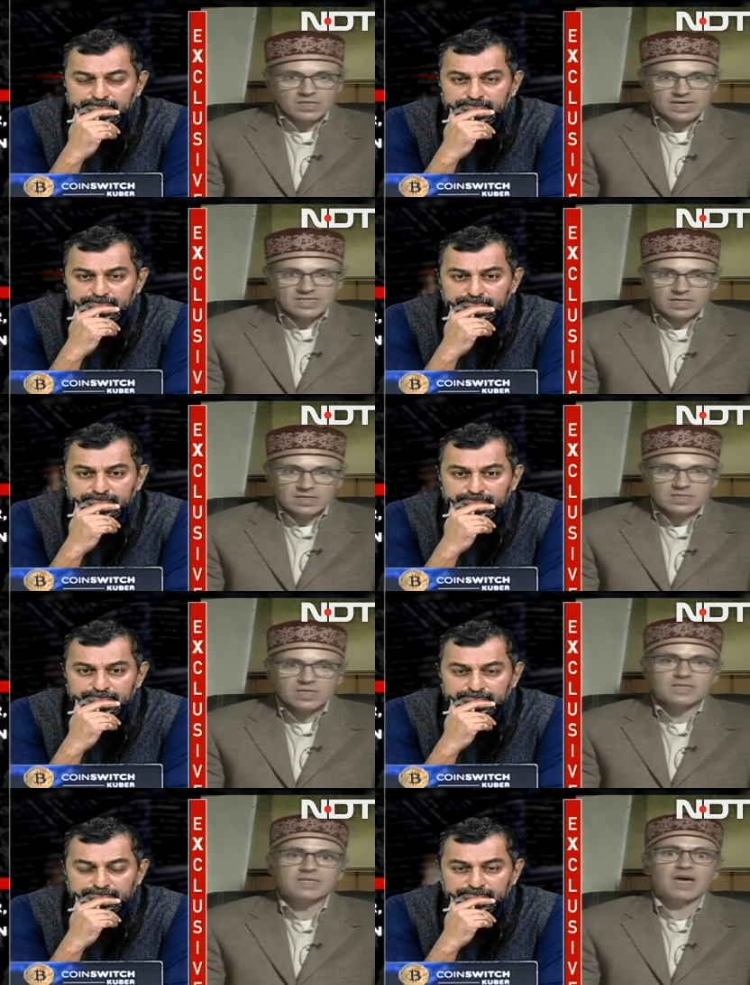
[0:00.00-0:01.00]
Speaker 1: is a
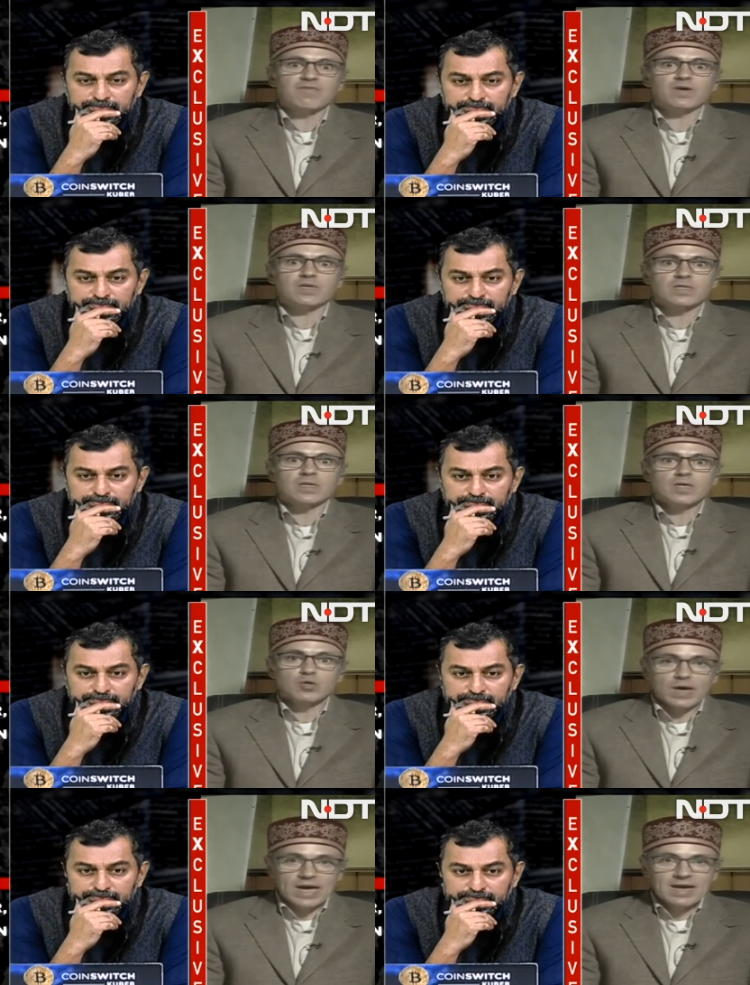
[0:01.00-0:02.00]
concerted effort
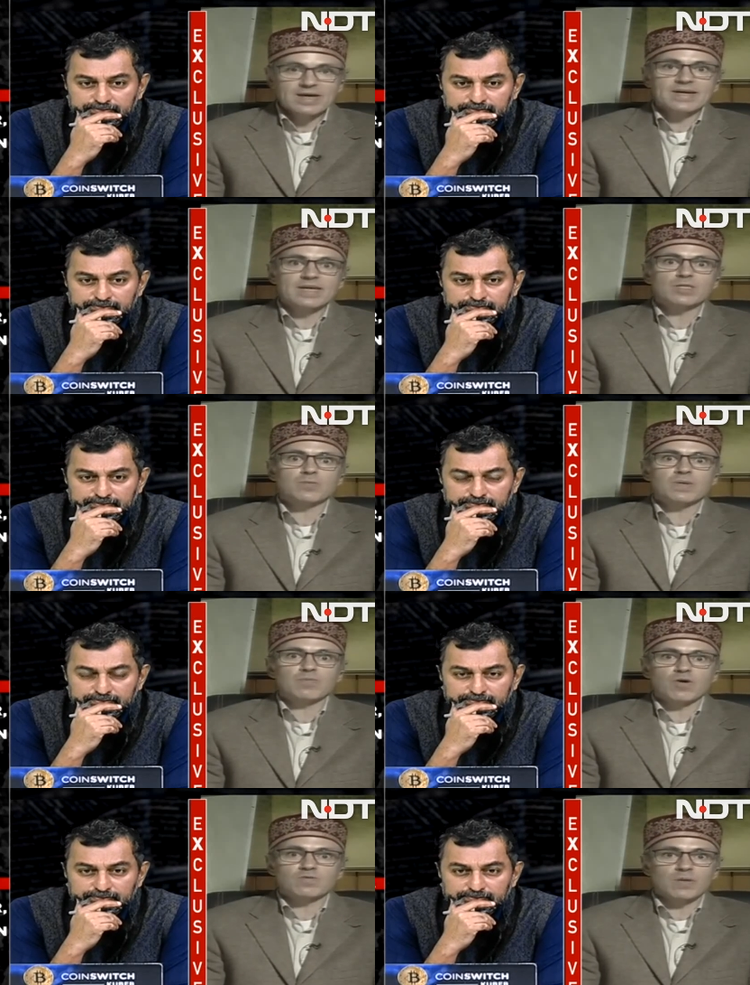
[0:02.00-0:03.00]
to alienate the
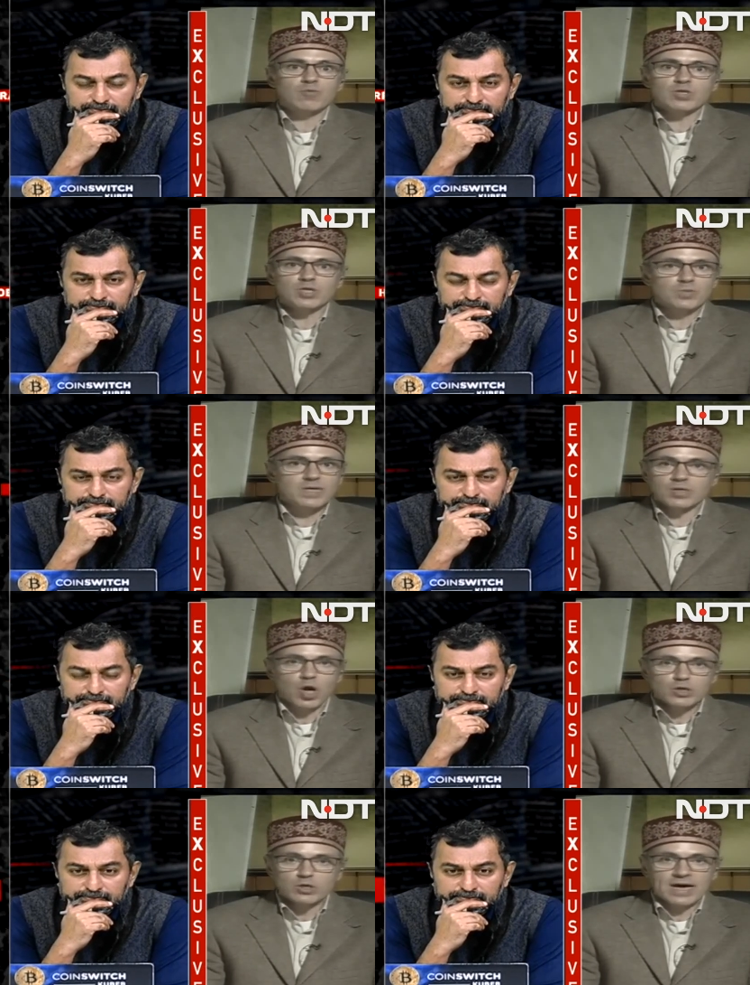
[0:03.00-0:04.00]
people of Jammu and Kashmir,
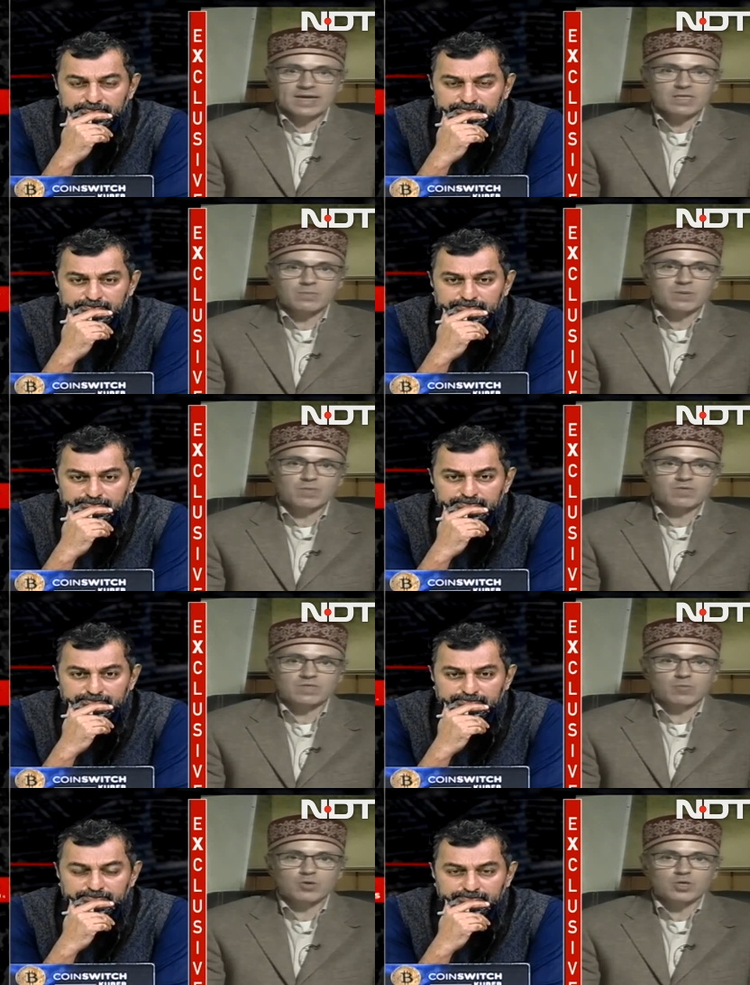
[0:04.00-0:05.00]
not to carry the people of
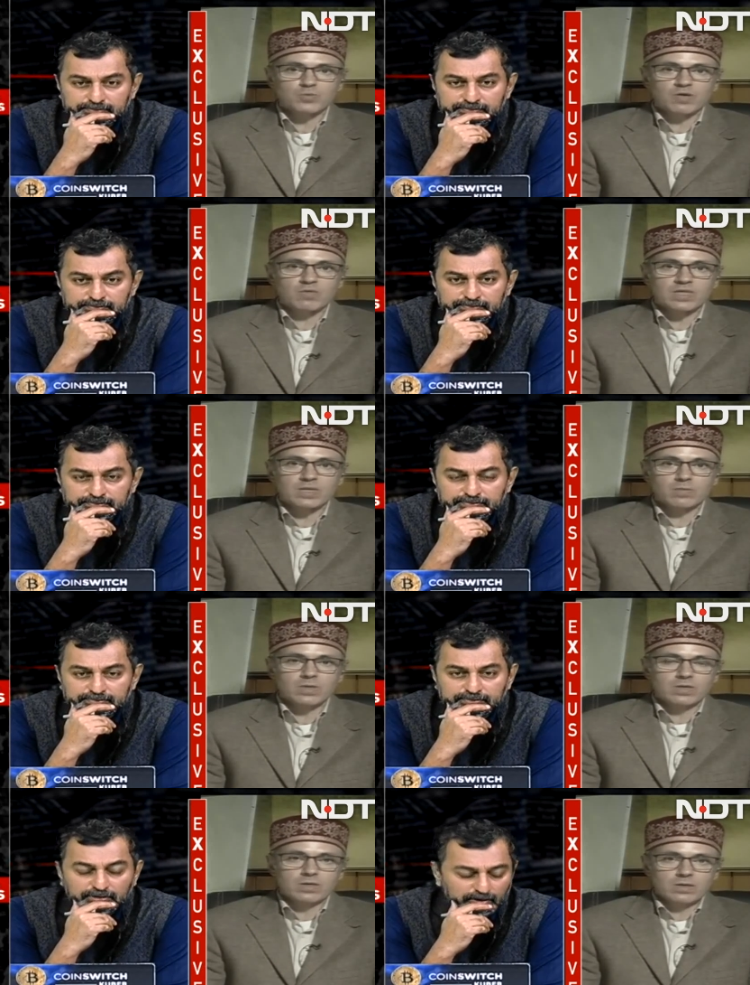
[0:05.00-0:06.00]
Jammu and Kashmir with them.
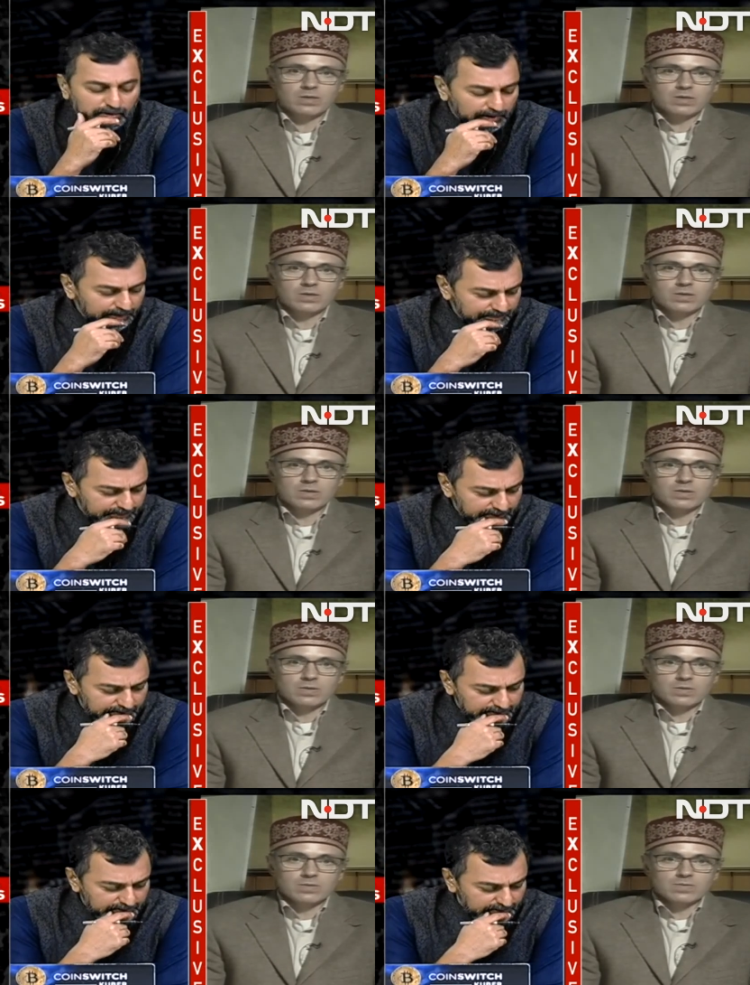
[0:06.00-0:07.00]
Speaker 2: Okay.
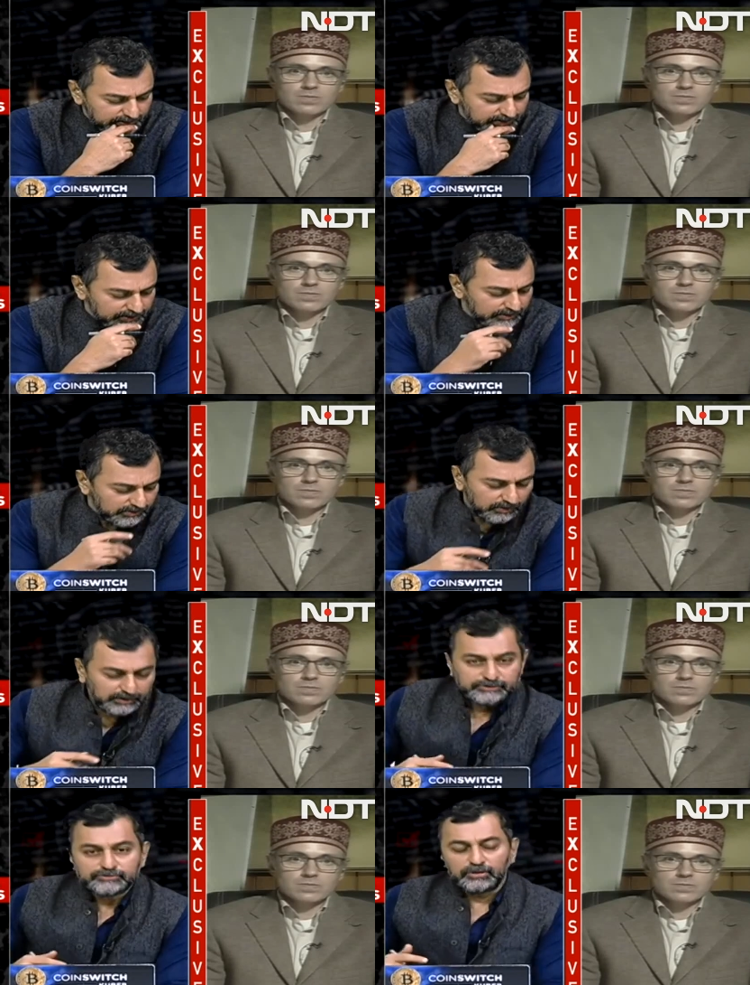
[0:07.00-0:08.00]
All
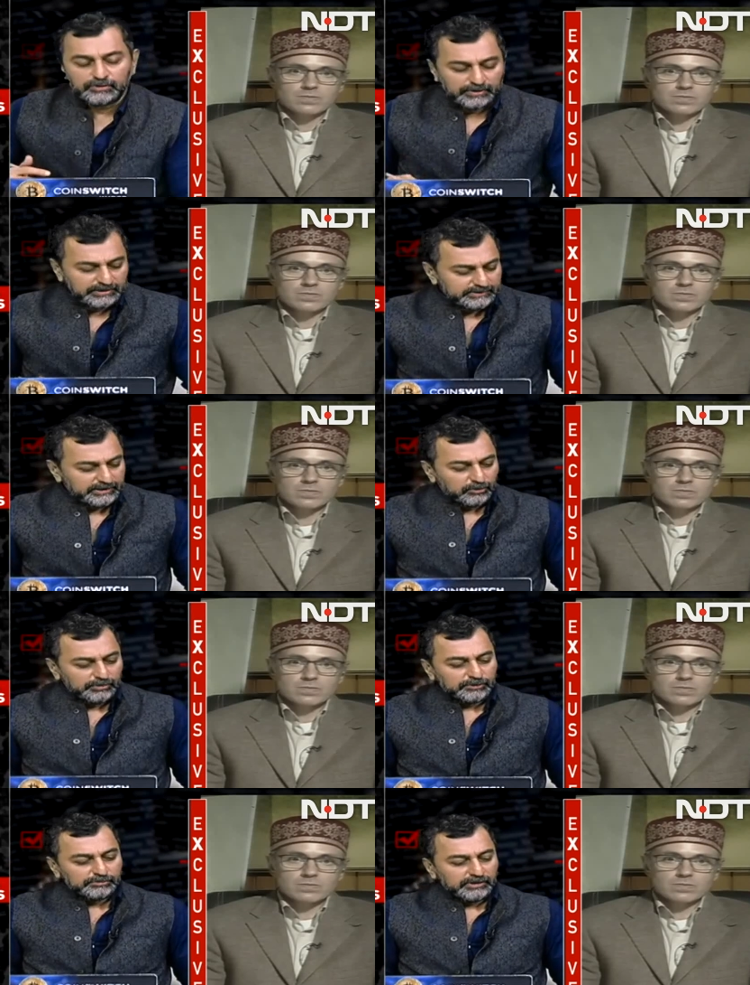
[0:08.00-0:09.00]
right, strong words there,
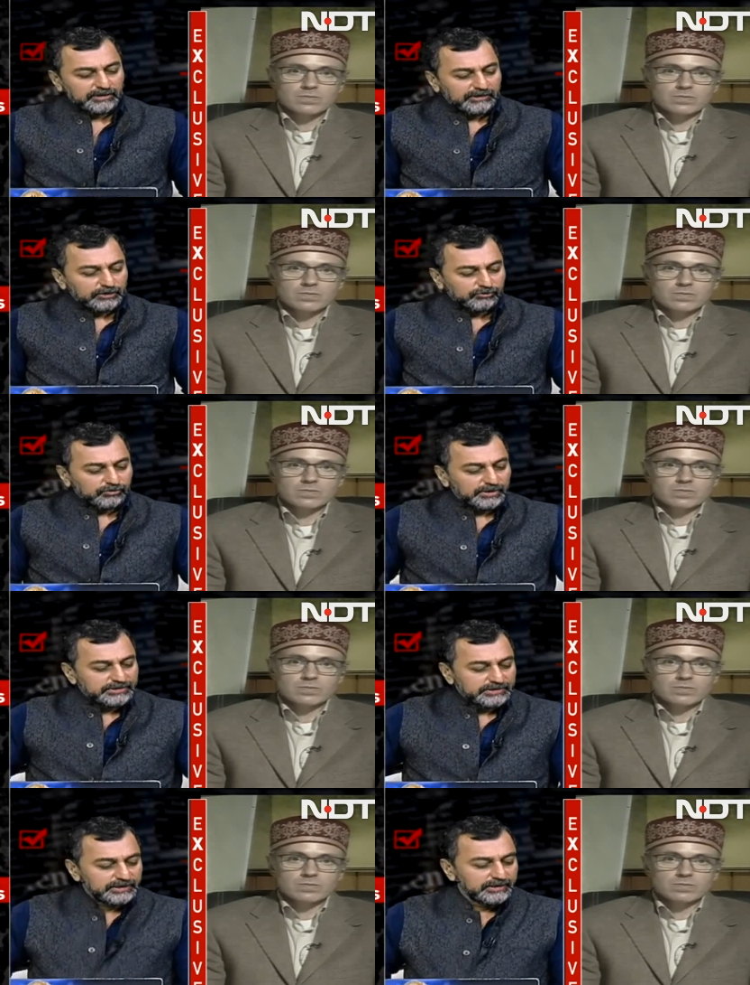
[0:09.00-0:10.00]
Omar Abdullah. Thank you so much
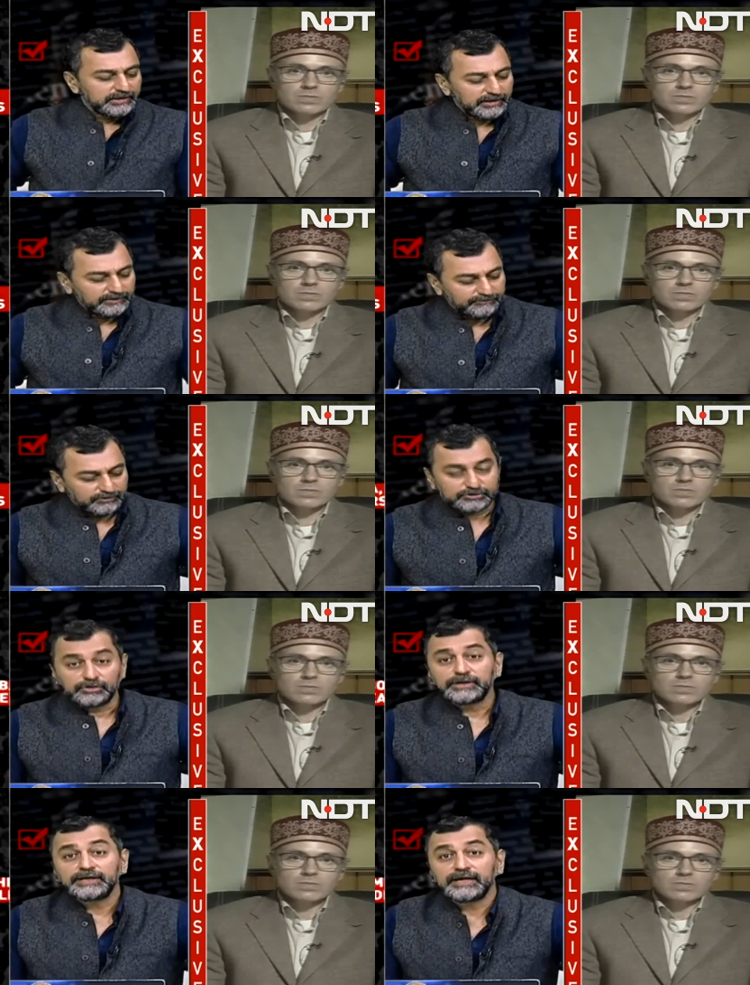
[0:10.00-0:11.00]
indeed uh, for
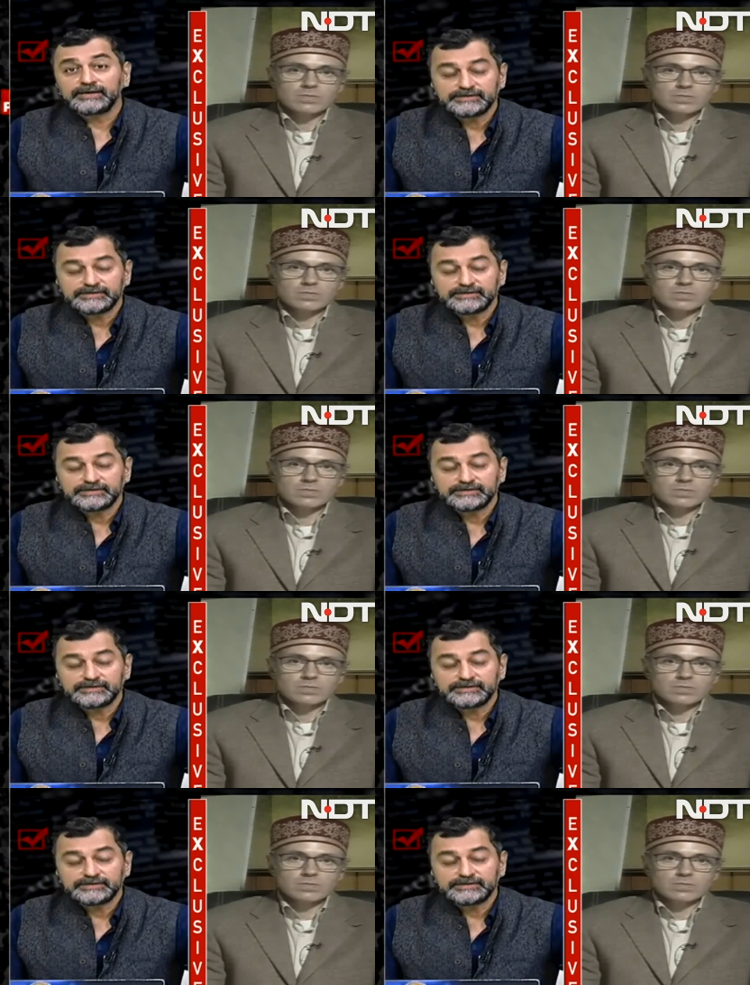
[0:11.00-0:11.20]
joining us.